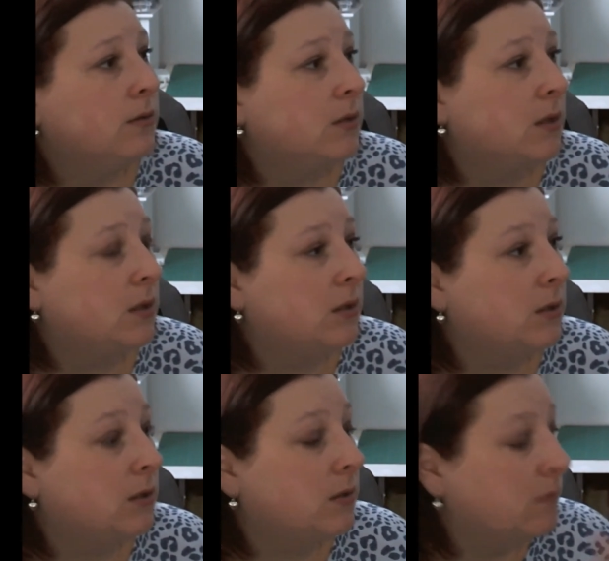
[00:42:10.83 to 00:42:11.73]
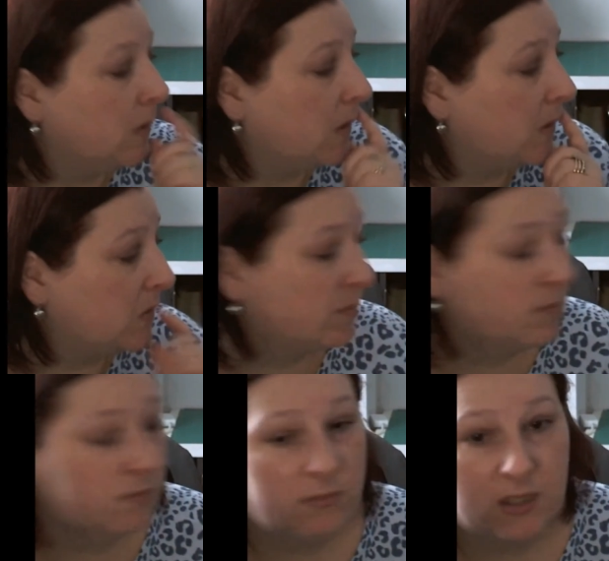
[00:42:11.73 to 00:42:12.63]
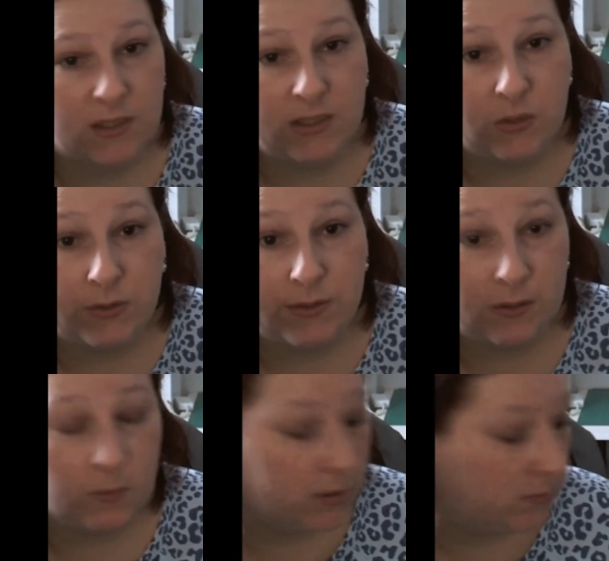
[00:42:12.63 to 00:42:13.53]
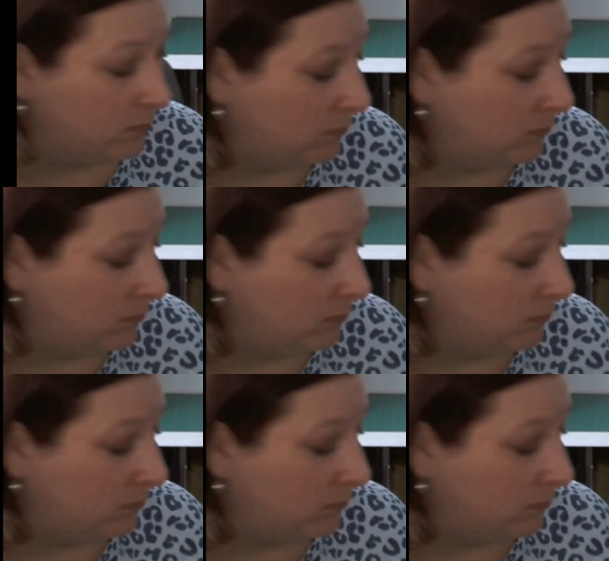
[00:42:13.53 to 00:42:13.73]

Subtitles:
I got some cuddly toys as well,